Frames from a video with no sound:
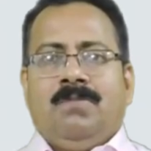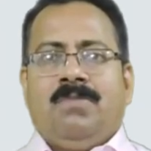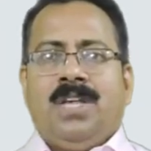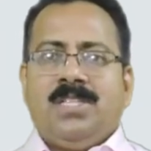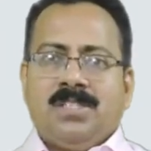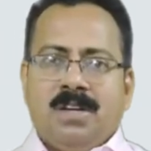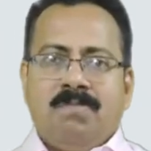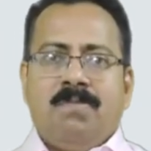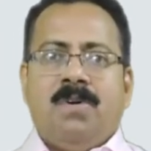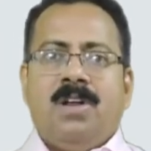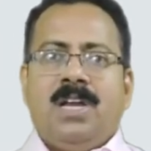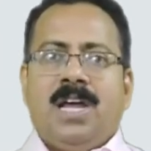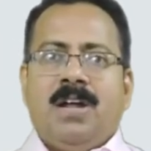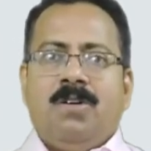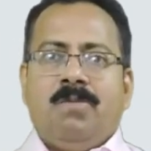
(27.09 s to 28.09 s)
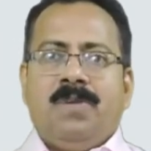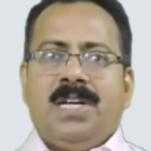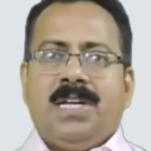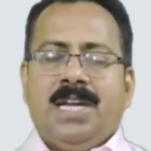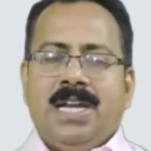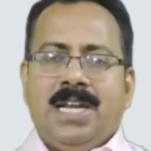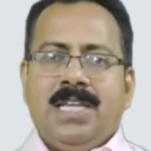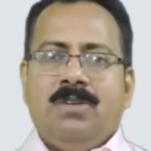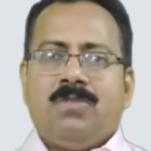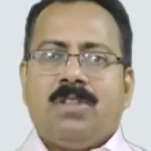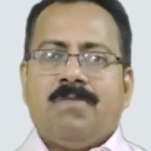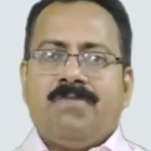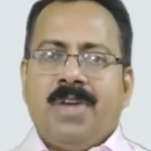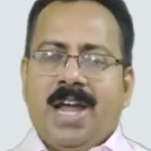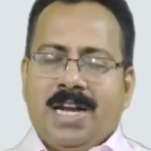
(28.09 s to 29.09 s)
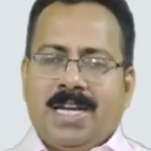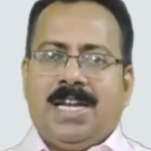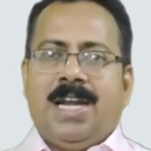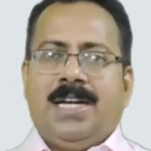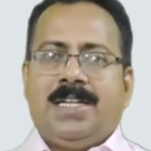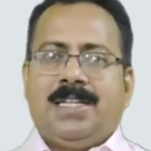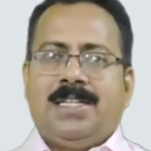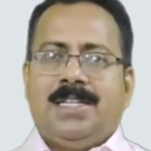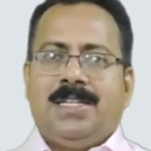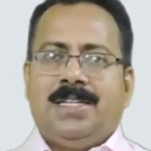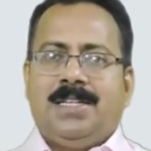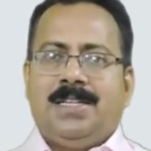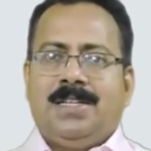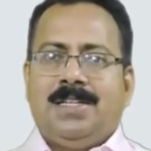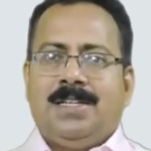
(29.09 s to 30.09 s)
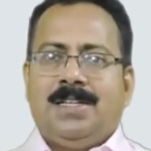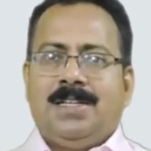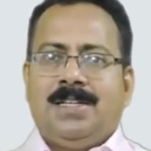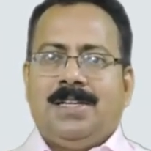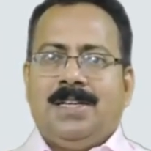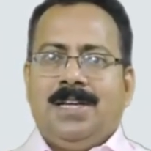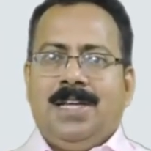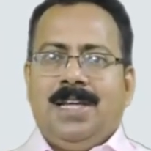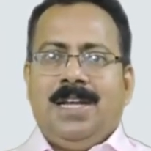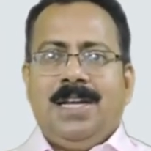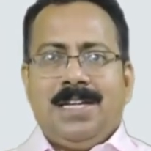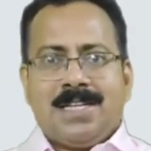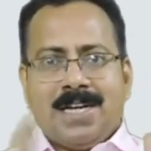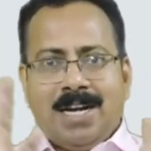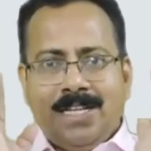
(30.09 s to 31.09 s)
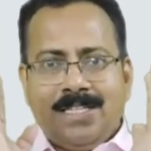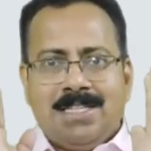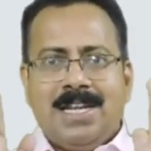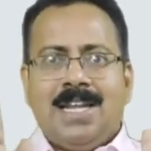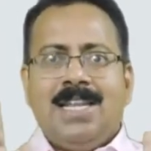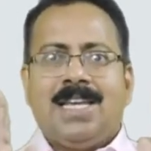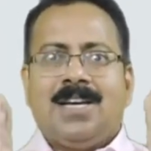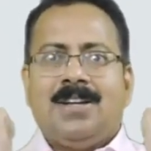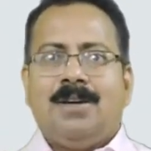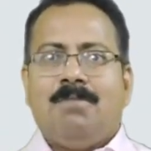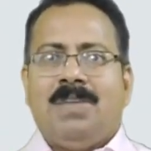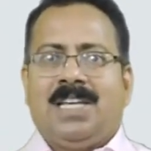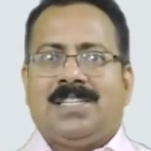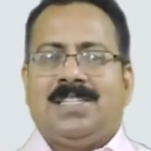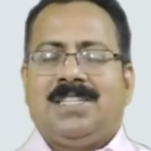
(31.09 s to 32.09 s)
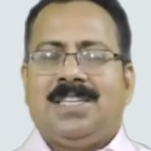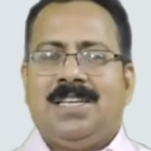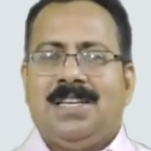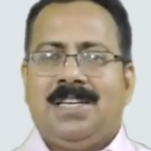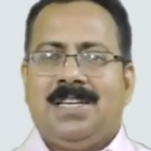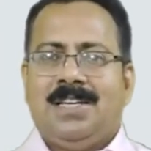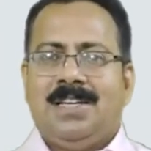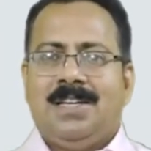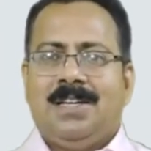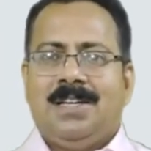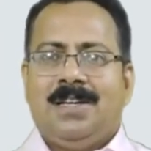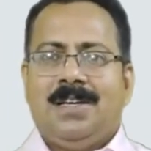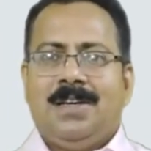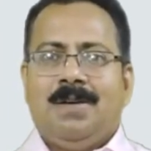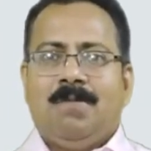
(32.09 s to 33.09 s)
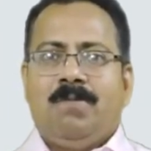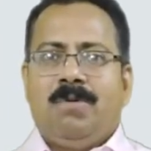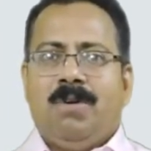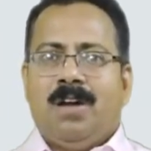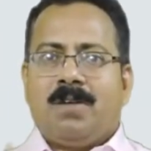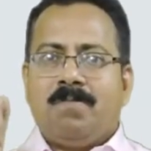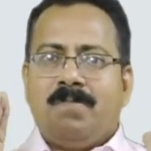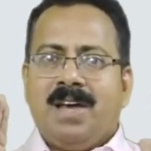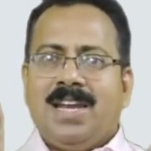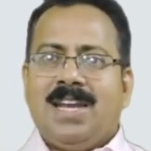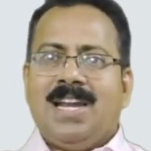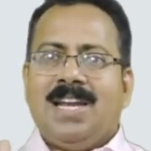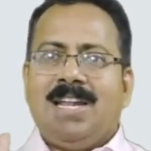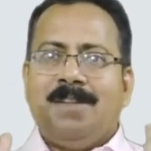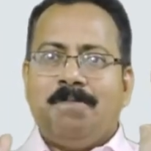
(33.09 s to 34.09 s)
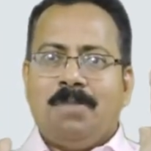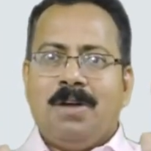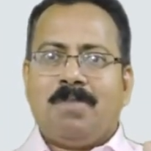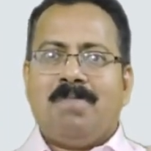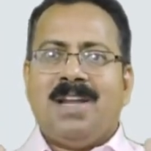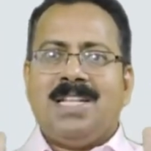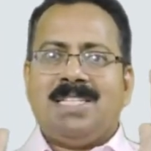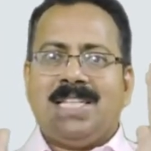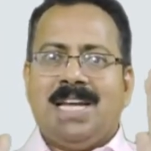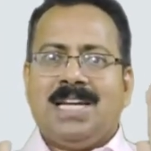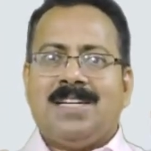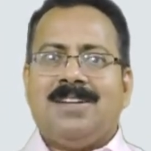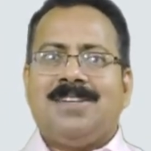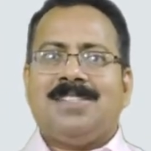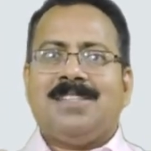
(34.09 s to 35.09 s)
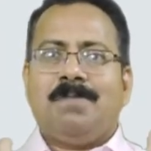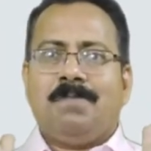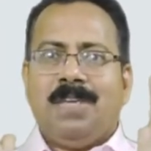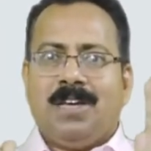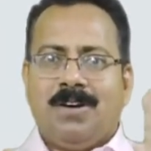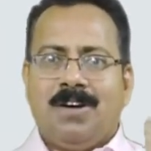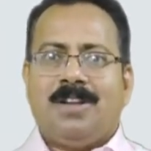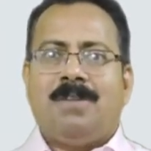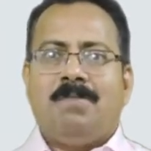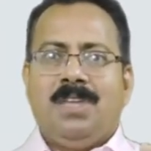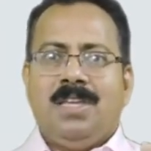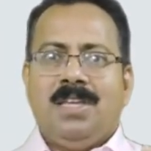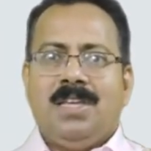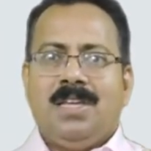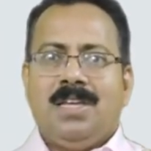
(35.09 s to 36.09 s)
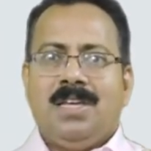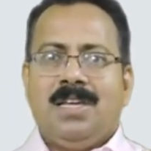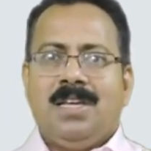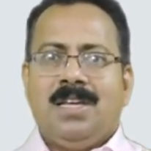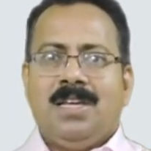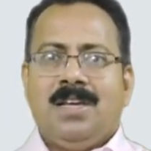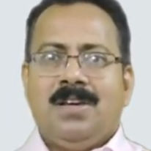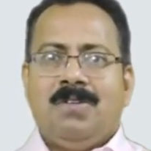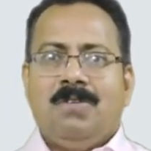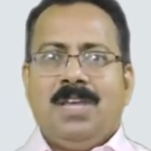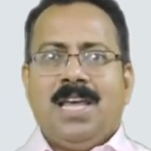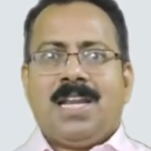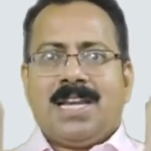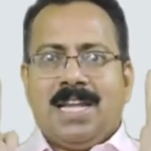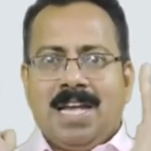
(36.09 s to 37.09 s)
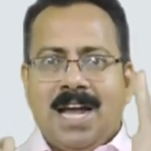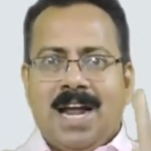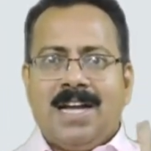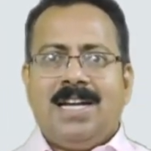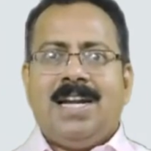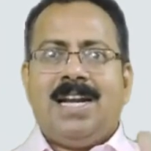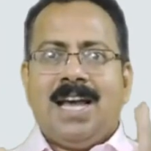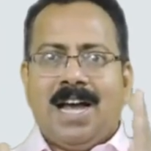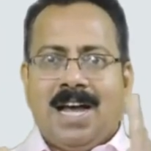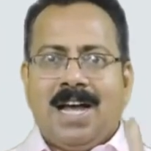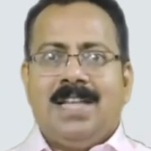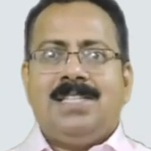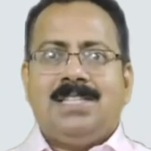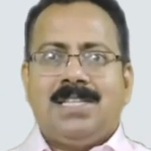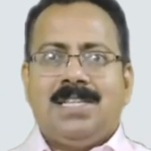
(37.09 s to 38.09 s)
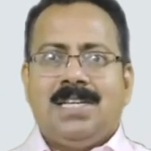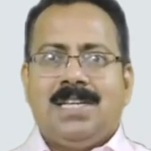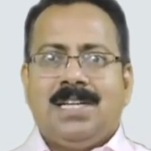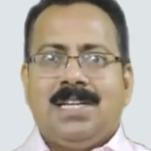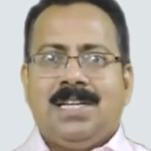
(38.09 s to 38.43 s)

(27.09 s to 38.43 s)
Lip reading: First of all, I will be telling you the fact that in traditional economics, formal and informal sectors of economy were regarded as